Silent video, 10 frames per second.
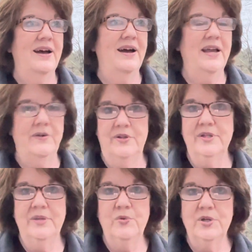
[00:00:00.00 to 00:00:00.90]
I
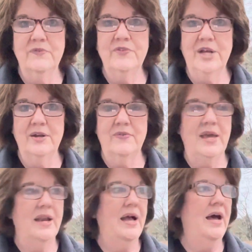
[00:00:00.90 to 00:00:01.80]
really wouldn't have thought of
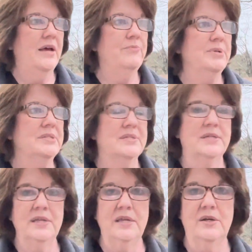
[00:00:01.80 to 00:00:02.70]
that. I have been
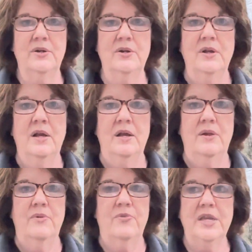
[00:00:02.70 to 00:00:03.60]
sitting here
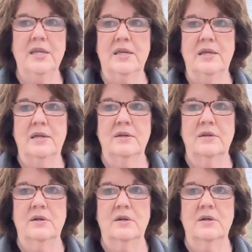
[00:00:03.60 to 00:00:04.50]
thinking,
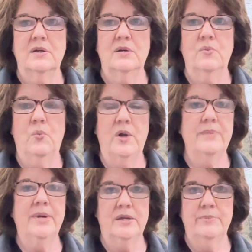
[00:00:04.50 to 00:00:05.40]
where
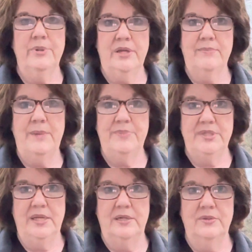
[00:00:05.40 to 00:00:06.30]
am I going to plant my
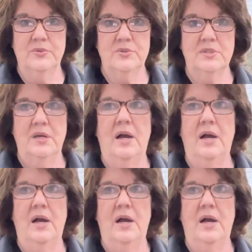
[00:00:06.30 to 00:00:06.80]
potatoes?